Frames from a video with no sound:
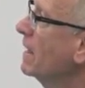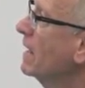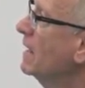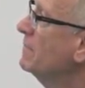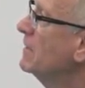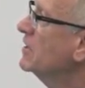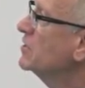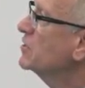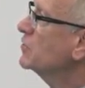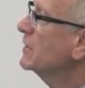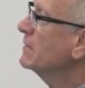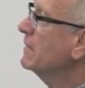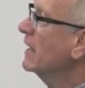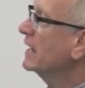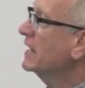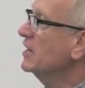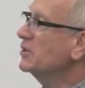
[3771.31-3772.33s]
administering
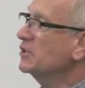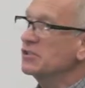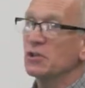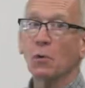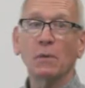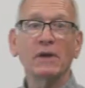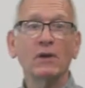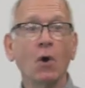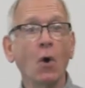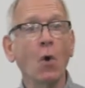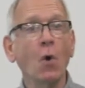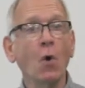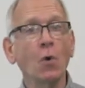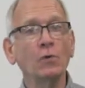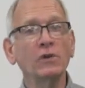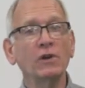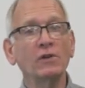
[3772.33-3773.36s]
medications, So we
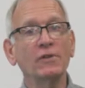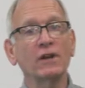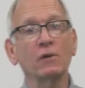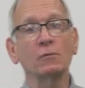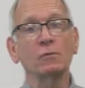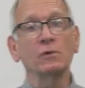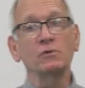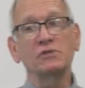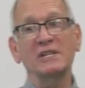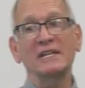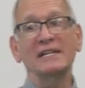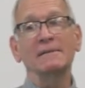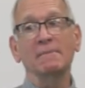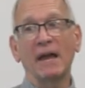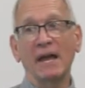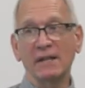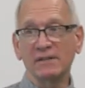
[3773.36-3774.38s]
hold their
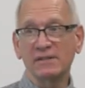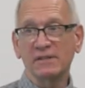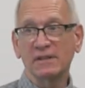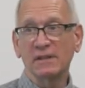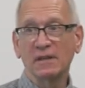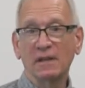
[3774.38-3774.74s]
routine meds.